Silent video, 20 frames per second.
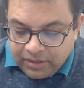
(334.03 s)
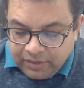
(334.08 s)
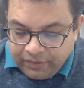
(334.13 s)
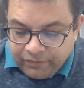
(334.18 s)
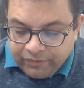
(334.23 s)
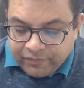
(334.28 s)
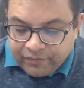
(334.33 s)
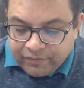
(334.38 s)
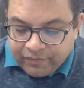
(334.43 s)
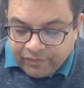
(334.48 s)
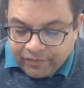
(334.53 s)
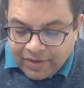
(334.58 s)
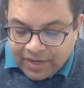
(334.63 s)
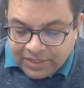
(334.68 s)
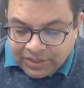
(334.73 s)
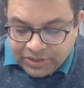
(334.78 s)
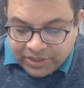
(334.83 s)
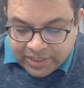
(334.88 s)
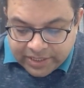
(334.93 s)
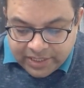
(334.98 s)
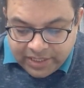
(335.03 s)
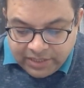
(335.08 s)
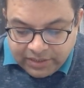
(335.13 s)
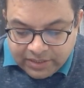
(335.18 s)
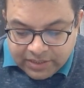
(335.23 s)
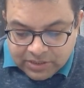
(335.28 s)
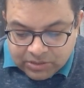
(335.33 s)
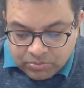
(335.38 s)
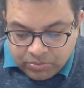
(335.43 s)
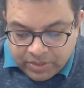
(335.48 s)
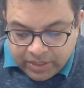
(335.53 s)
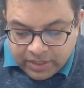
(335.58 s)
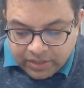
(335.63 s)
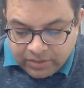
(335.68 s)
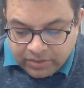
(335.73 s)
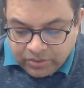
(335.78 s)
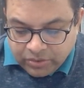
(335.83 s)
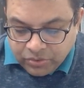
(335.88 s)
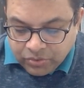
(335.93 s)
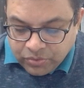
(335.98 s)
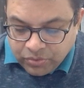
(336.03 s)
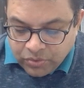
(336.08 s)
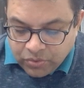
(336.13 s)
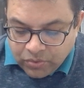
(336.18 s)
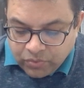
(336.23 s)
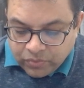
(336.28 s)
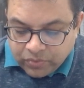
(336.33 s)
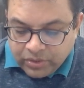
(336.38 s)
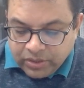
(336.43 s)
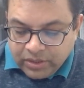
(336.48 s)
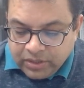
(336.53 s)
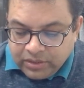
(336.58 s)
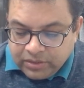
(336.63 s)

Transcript: If while checking this way, you know